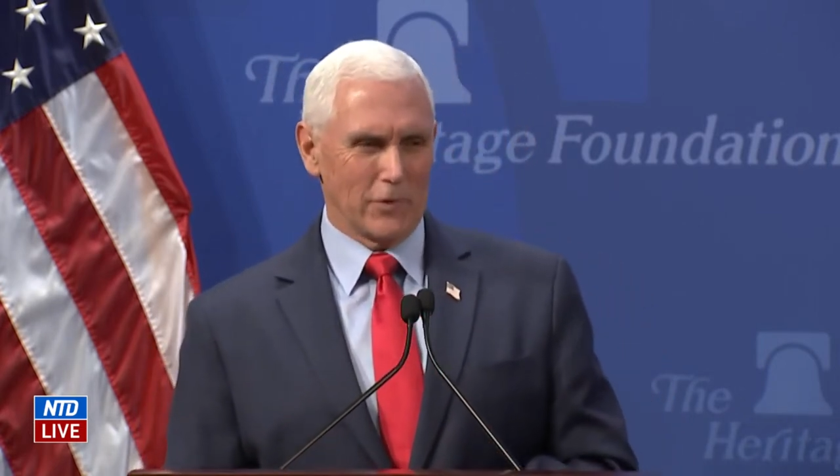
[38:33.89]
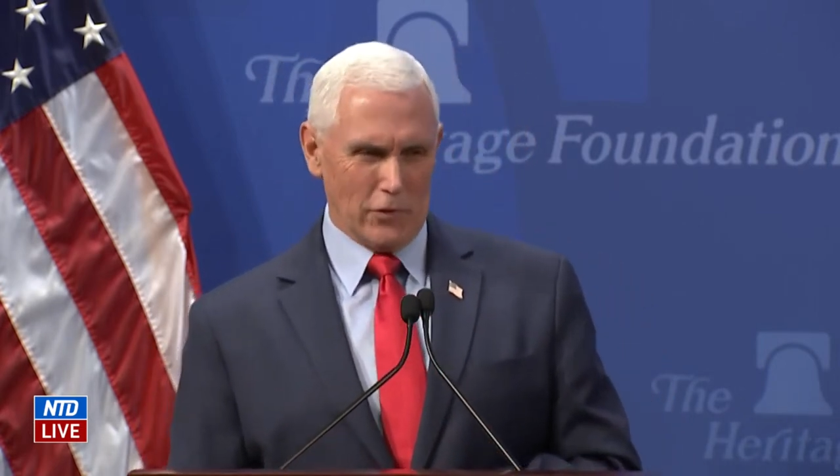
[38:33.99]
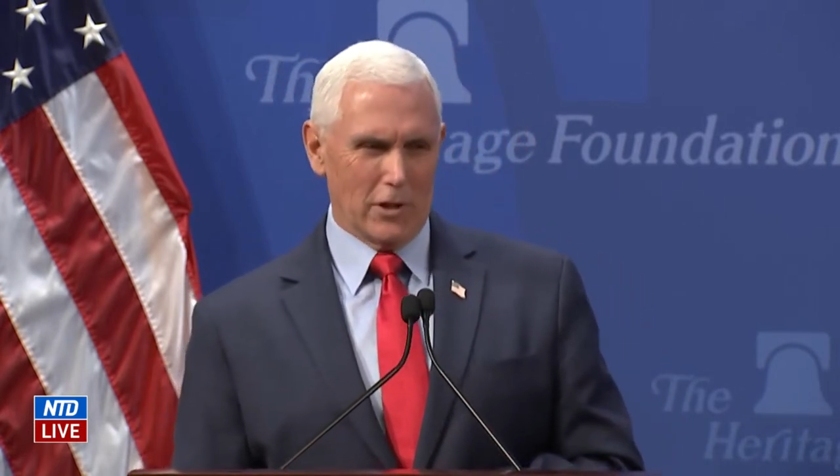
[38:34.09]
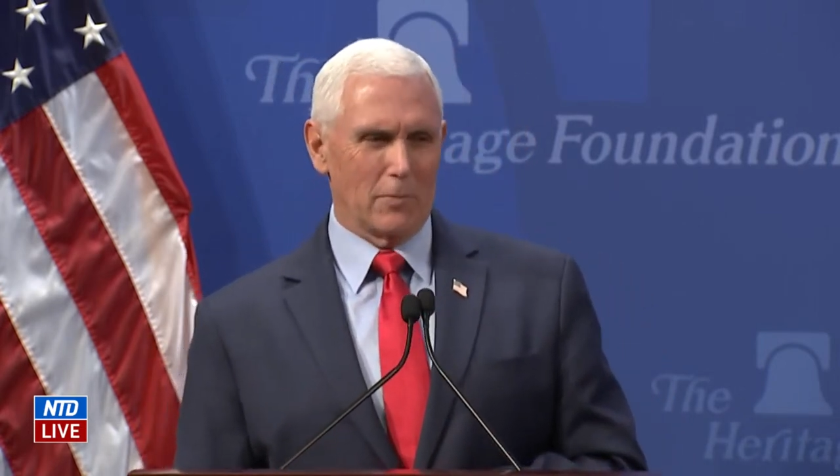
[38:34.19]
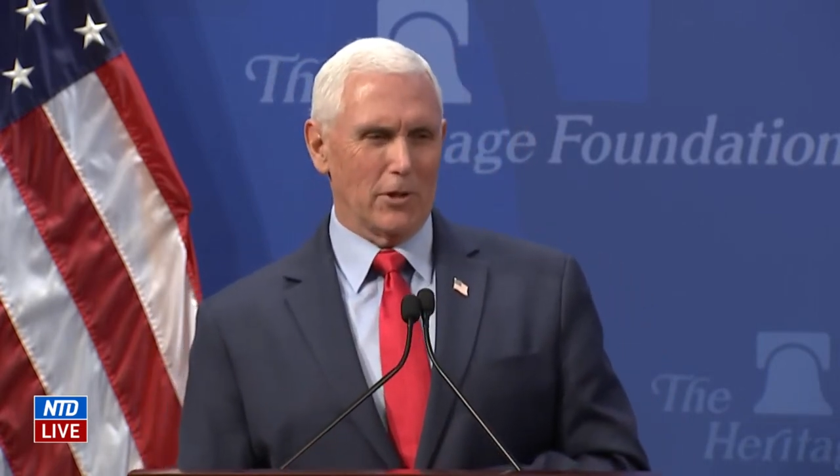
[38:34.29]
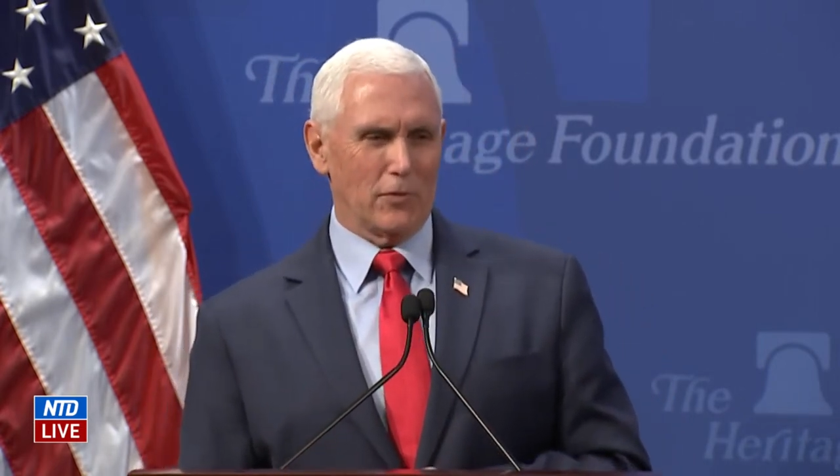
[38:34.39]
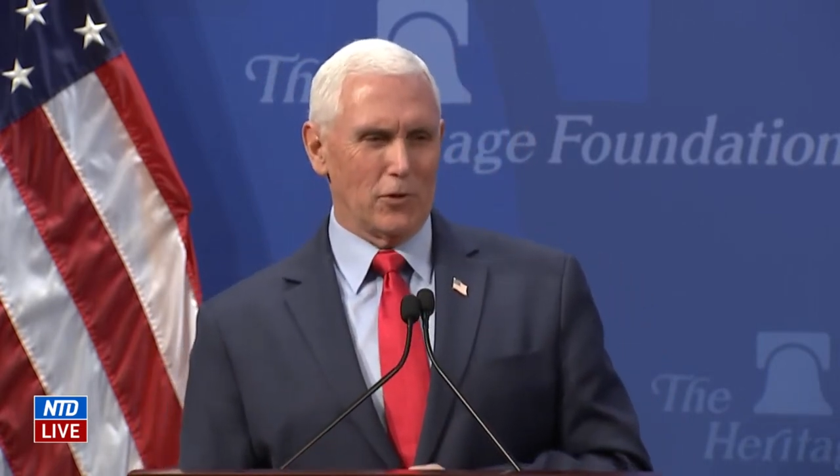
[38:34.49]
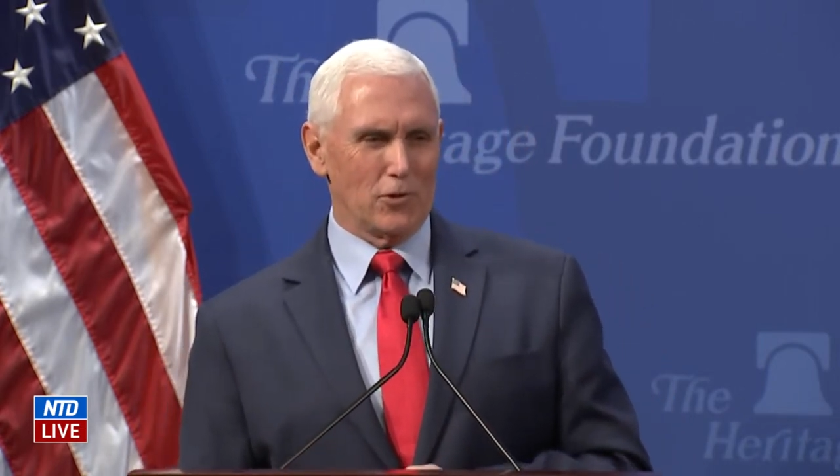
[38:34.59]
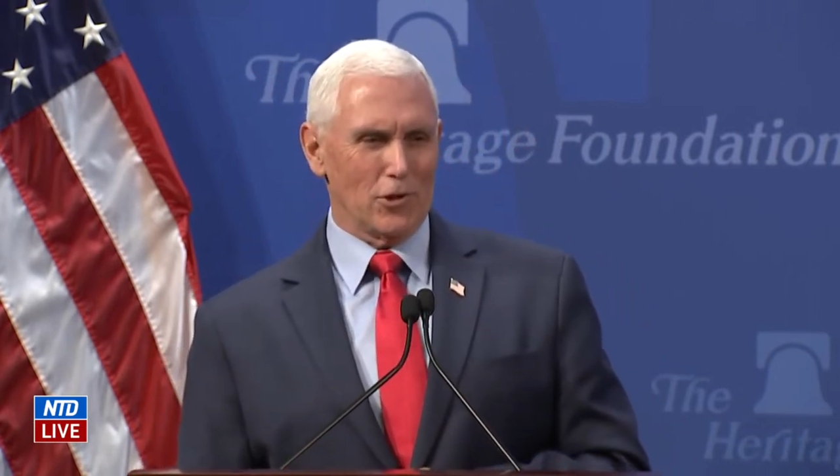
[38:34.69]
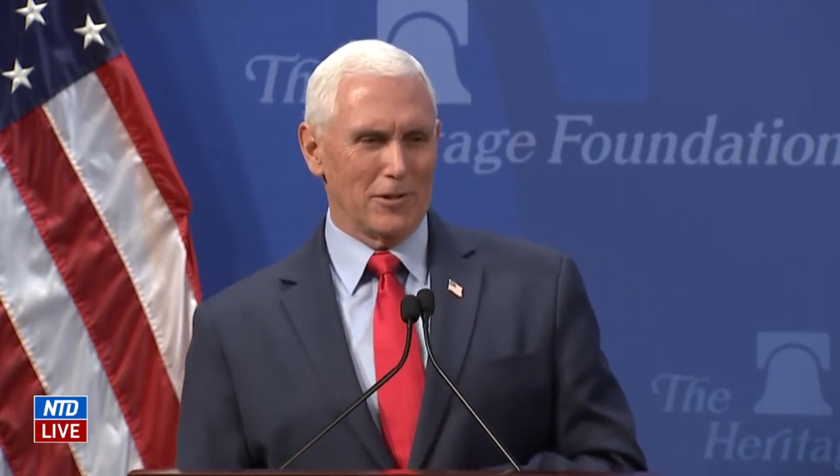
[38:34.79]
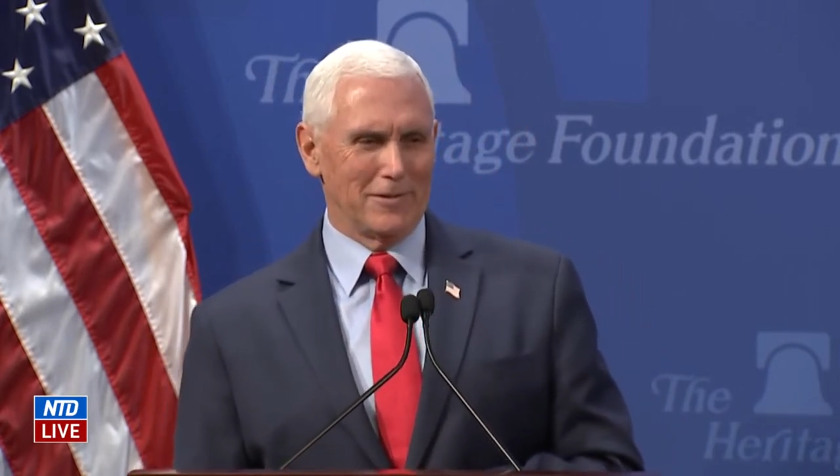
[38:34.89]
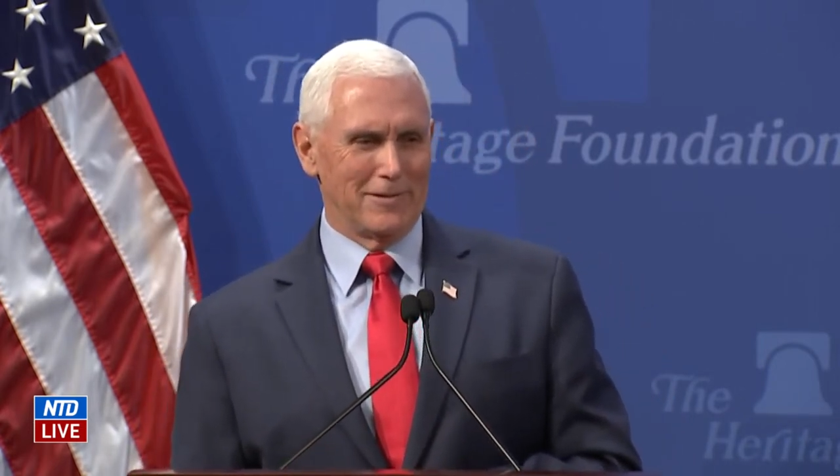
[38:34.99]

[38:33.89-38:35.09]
to think about the future,